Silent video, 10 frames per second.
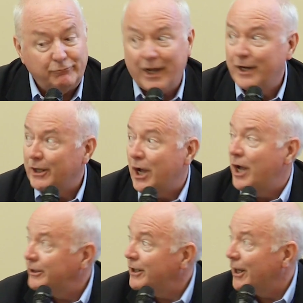data
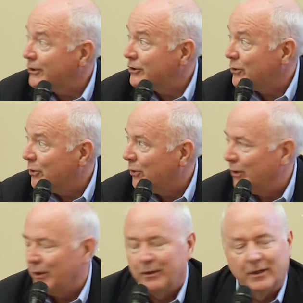context
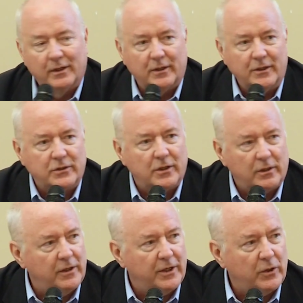or at least a
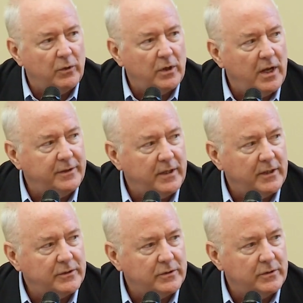clinical
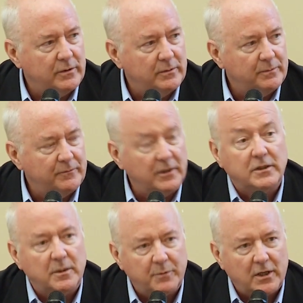context or
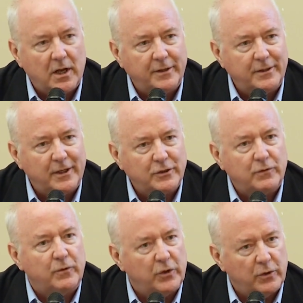phenotypic context
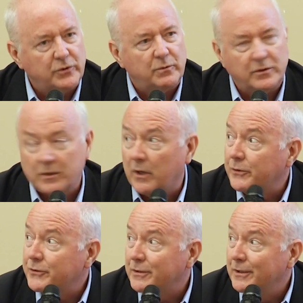for those
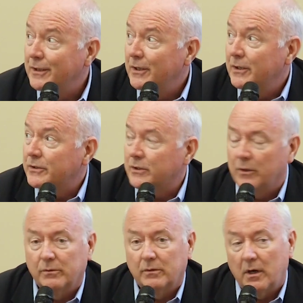results.
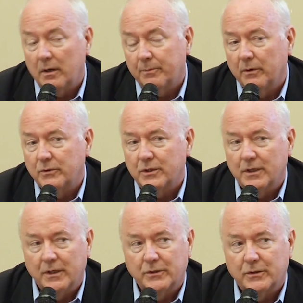So our approach
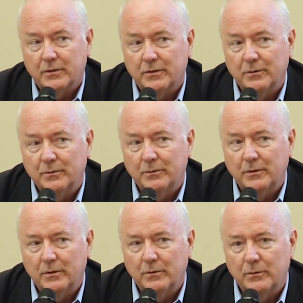is to
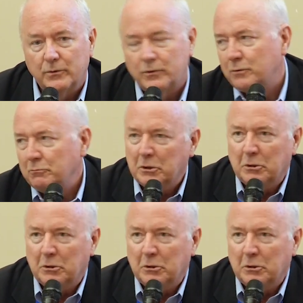use